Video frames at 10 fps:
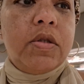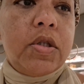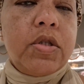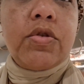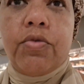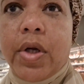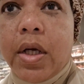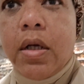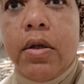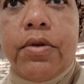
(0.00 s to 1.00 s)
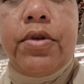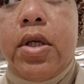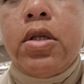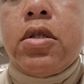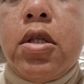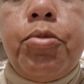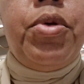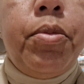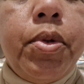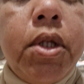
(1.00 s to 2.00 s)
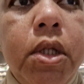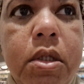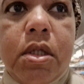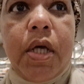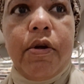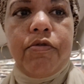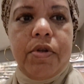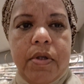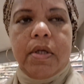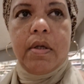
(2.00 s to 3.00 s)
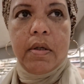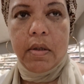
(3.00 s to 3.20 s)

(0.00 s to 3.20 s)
just regular things that people eat every day